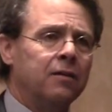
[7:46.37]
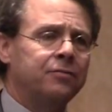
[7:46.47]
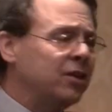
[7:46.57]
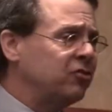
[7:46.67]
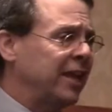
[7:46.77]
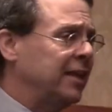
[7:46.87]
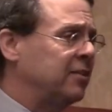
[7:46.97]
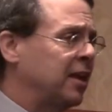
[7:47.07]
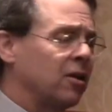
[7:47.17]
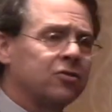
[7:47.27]
this
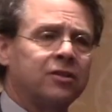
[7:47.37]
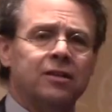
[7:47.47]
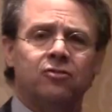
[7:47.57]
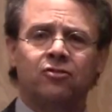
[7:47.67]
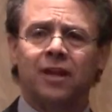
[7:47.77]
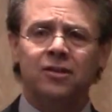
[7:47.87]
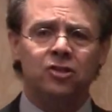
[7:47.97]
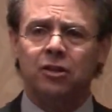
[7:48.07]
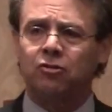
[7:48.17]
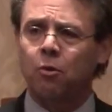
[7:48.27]
anti-terrorist
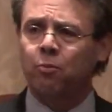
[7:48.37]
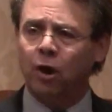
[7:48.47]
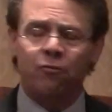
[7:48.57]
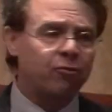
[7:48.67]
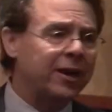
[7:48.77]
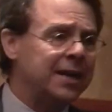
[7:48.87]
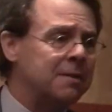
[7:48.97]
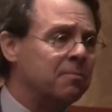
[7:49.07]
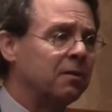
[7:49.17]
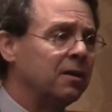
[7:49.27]
legislation is
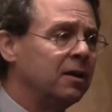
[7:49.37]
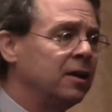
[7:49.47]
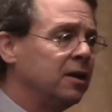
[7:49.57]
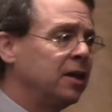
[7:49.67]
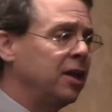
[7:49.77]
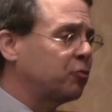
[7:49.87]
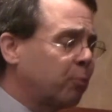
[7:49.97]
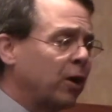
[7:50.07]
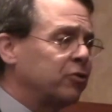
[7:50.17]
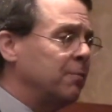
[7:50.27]
pro-freedom.
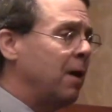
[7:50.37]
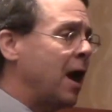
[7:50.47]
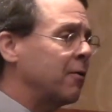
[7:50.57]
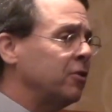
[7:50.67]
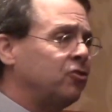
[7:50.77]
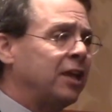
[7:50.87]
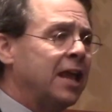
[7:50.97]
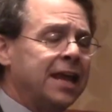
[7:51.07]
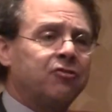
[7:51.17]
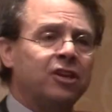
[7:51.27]
It's
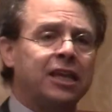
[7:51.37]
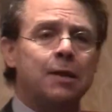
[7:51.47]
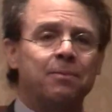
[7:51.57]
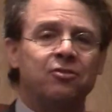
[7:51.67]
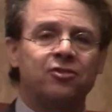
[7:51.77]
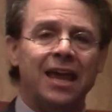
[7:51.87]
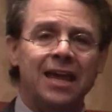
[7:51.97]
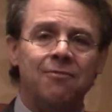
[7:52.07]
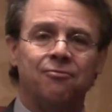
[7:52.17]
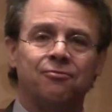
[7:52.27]
pro-democracy. It's to keep us
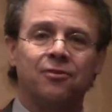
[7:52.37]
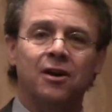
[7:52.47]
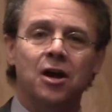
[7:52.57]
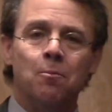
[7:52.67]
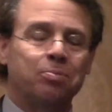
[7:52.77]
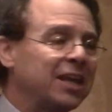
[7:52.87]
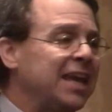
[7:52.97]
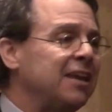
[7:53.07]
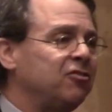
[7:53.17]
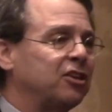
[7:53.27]
safe.
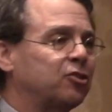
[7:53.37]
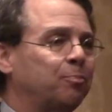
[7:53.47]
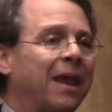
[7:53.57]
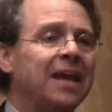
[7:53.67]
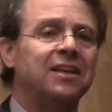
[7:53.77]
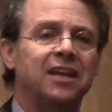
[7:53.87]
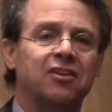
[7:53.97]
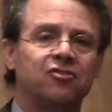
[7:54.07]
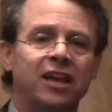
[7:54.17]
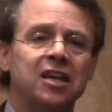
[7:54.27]
Please expand it,
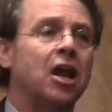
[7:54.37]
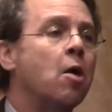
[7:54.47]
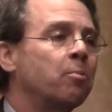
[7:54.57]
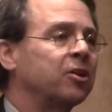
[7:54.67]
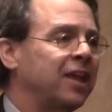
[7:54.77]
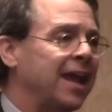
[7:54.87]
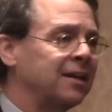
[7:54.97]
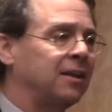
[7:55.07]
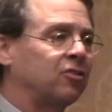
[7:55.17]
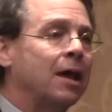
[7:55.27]
extend it,
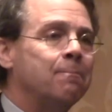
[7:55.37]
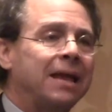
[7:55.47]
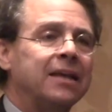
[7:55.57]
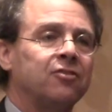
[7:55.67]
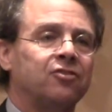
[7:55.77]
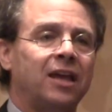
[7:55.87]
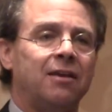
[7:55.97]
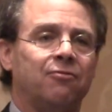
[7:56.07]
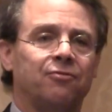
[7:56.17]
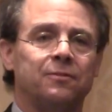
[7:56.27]
protect us, make us
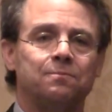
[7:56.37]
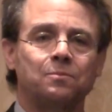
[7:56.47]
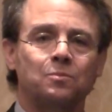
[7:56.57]
safe.